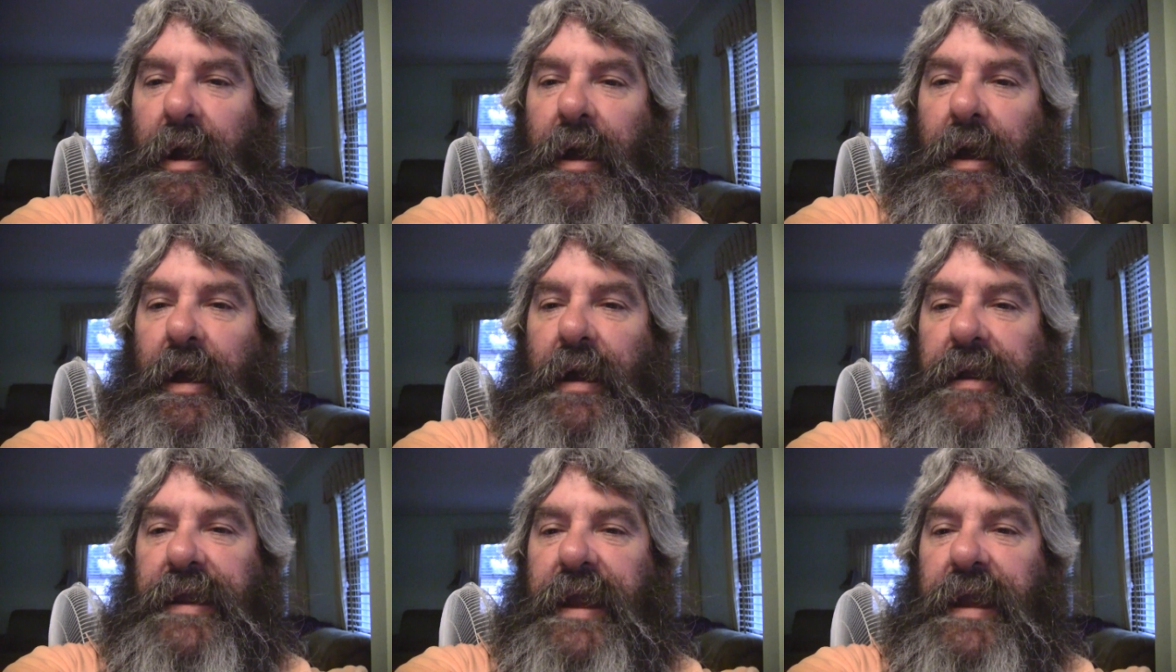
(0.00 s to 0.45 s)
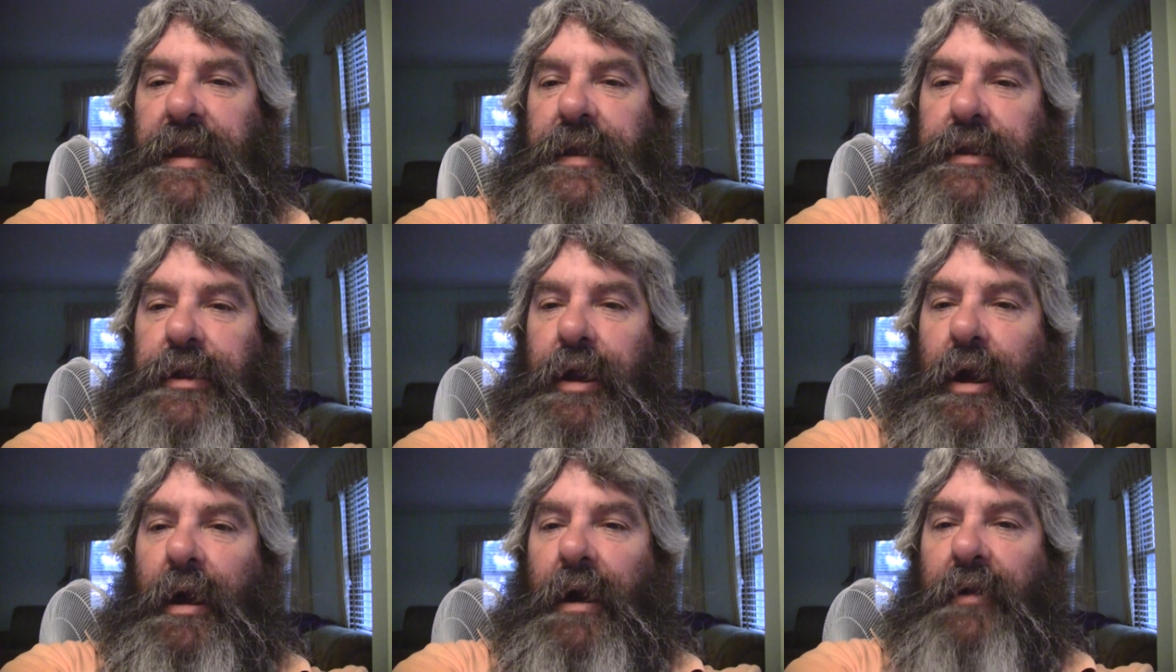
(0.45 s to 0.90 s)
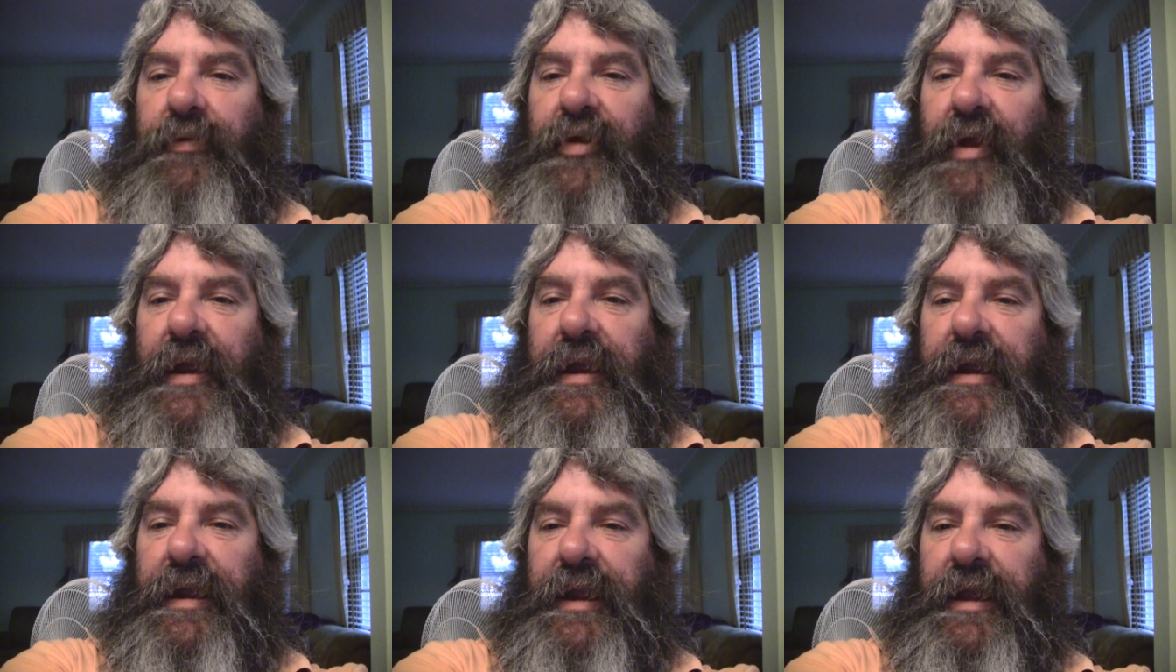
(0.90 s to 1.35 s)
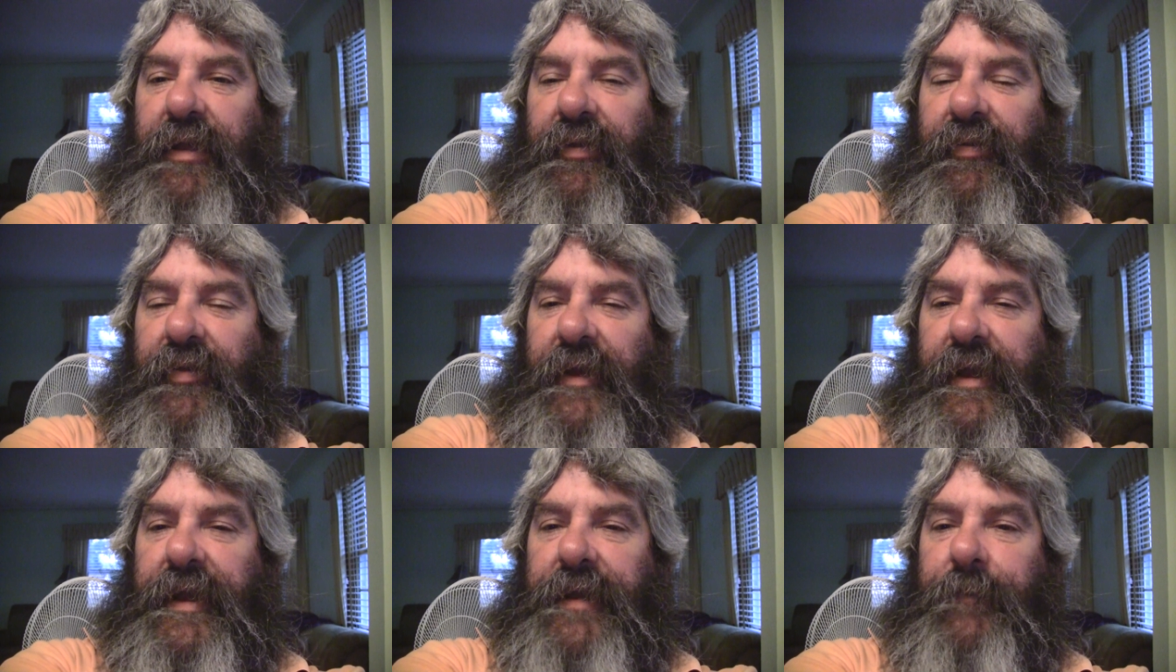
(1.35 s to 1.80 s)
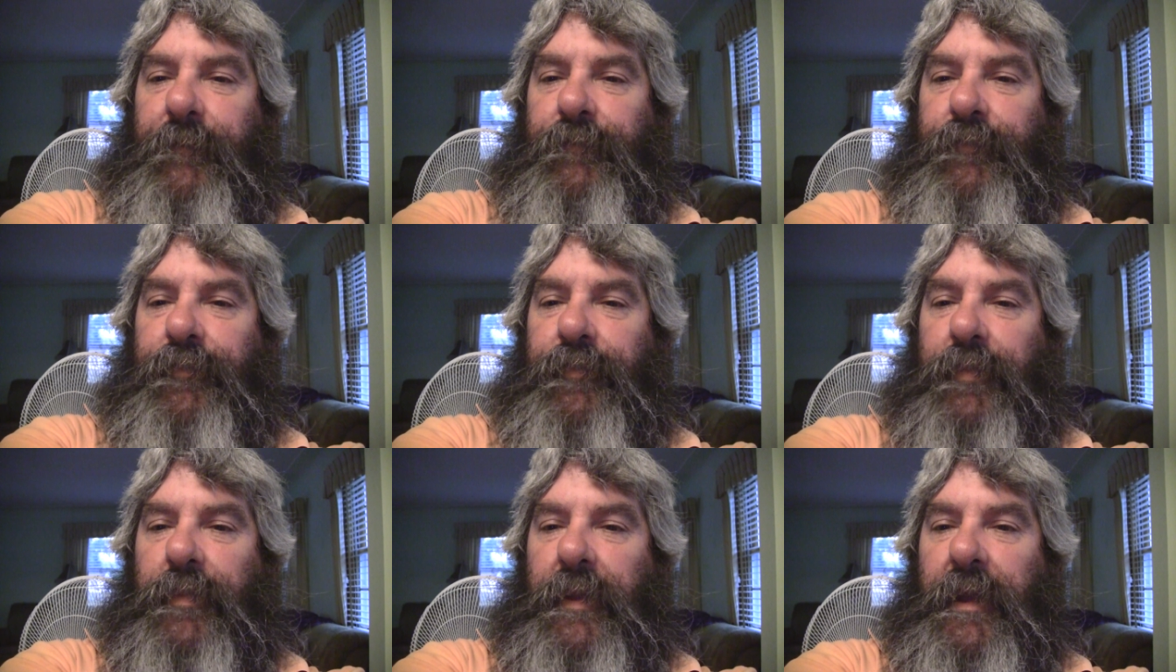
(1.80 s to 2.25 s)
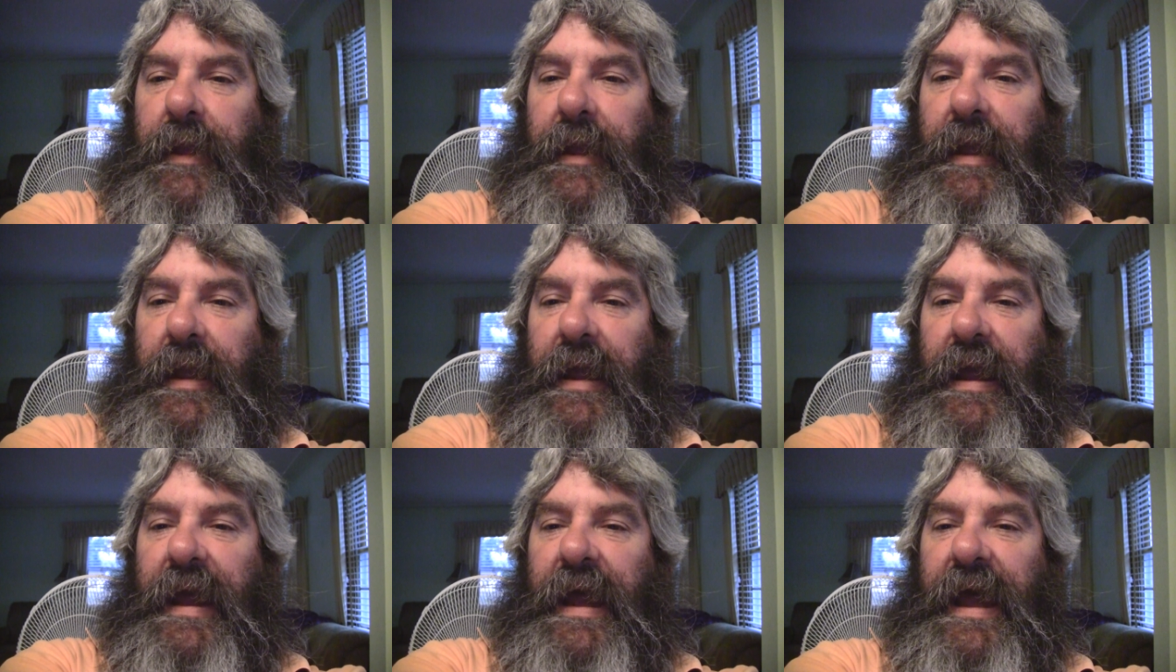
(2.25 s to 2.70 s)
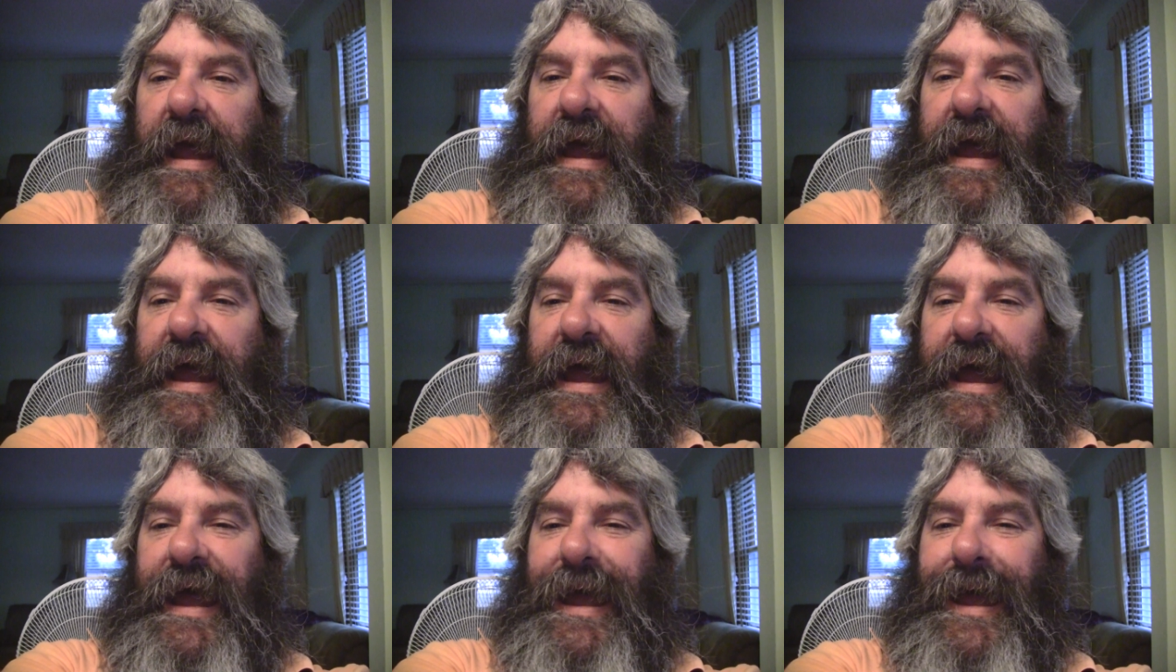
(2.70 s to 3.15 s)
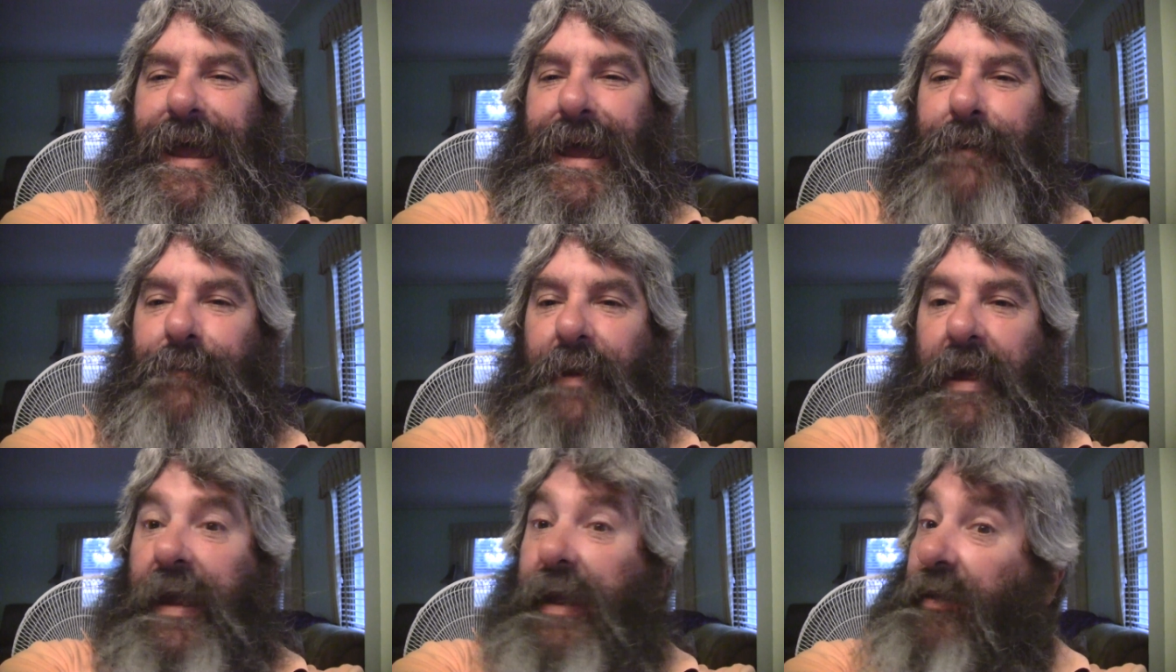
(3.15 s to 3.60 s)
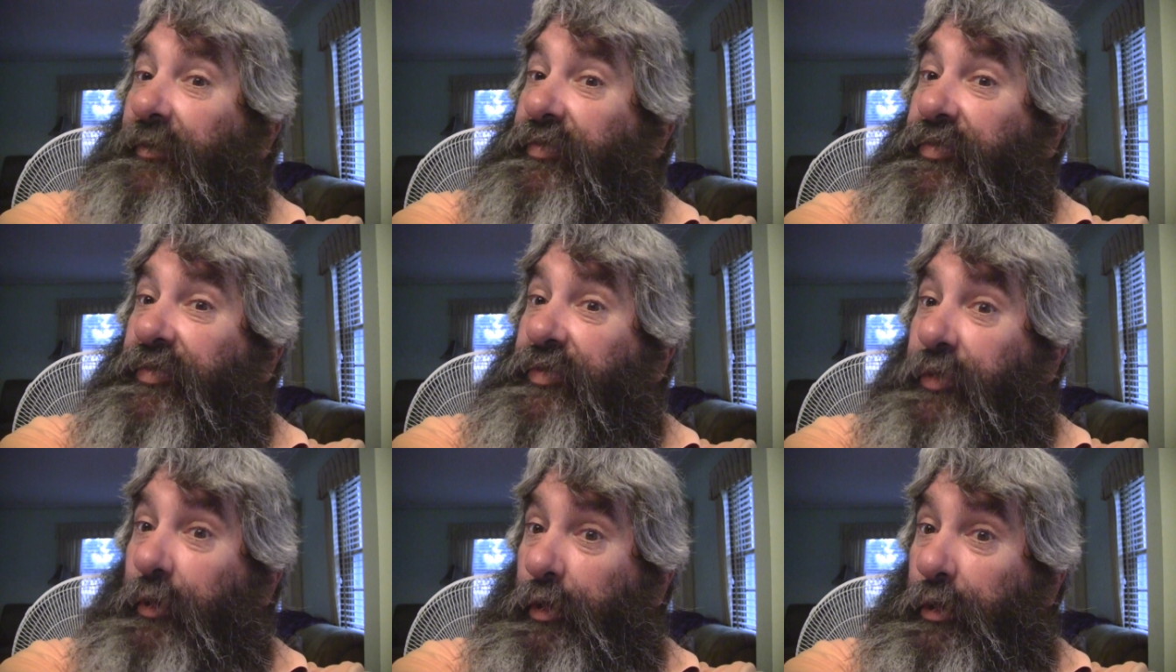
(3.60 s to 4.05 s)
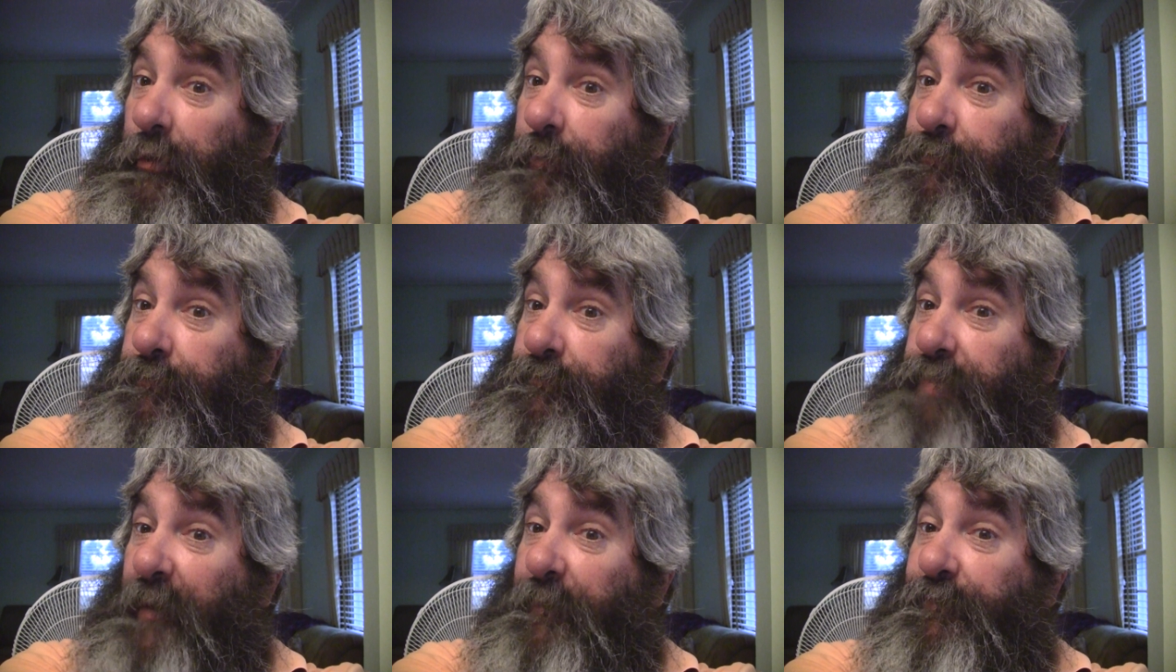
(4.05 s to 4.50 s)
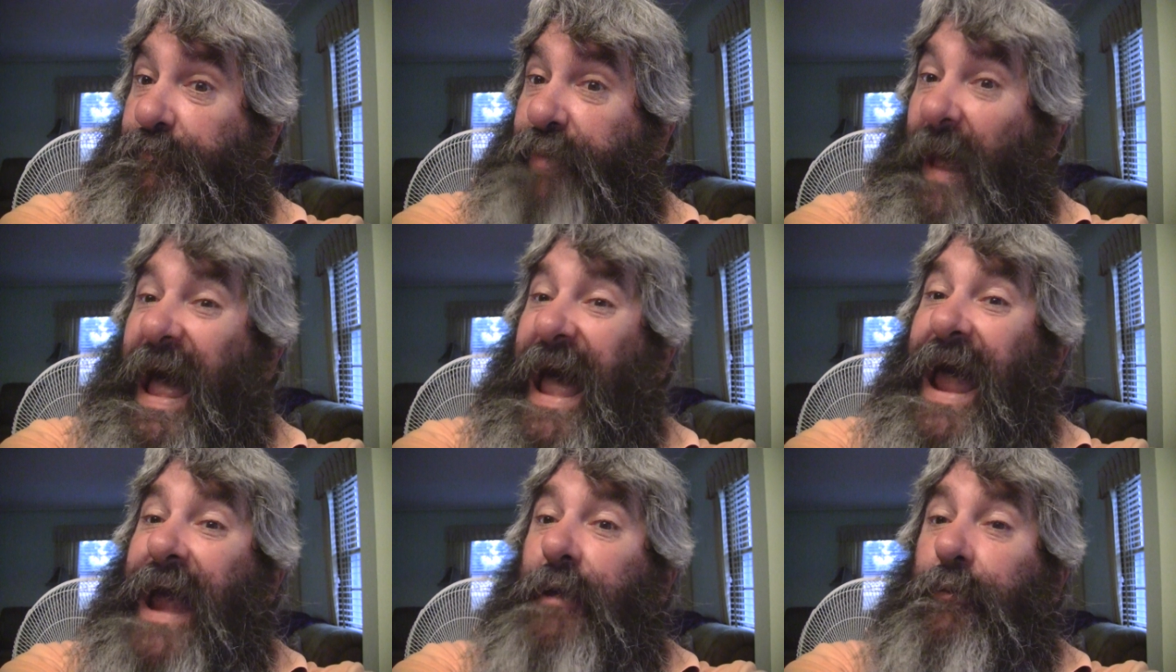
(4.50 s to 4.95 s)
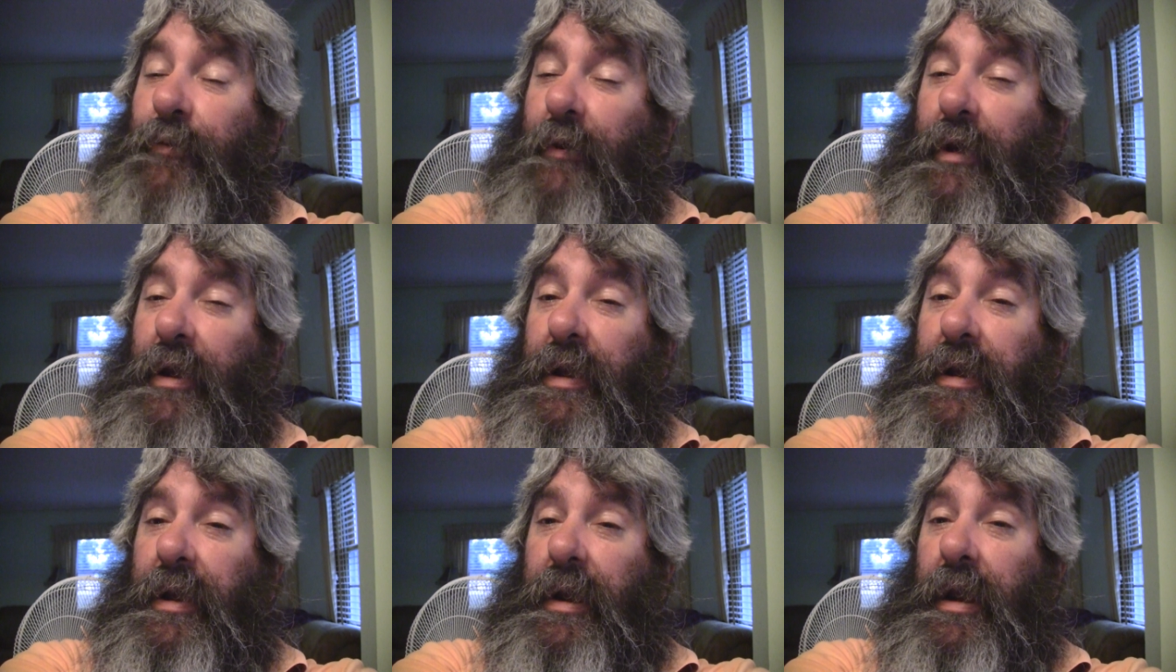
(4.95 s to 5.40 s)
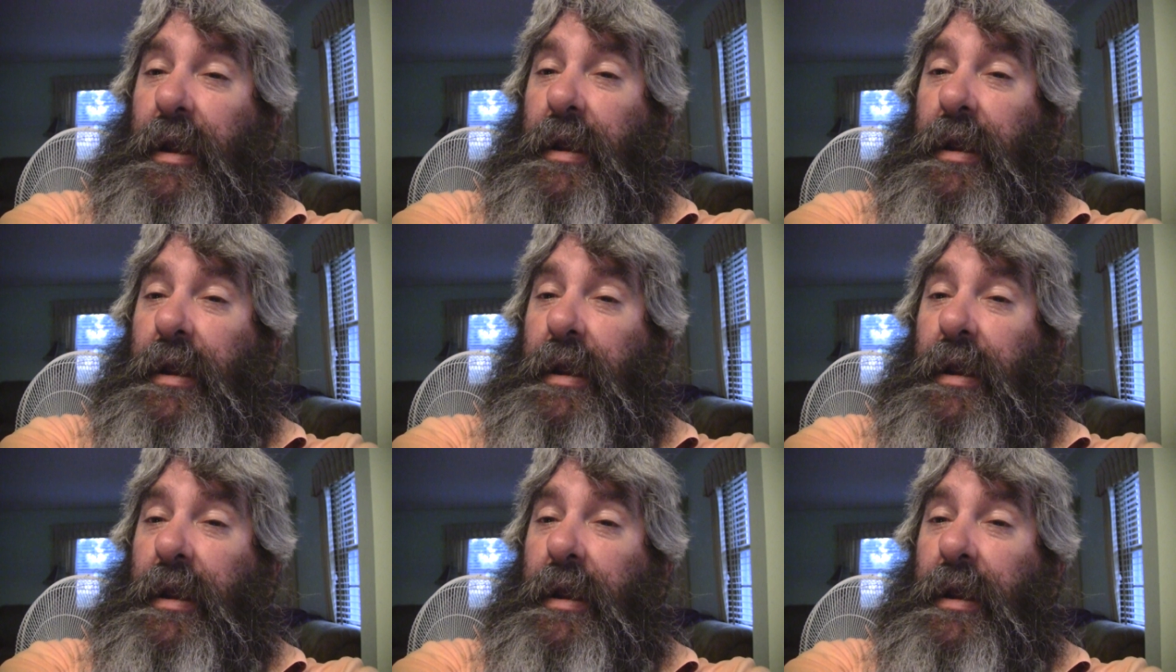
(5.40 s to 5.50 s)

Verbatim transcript: Again, y'all take it easy. Have a super fine one.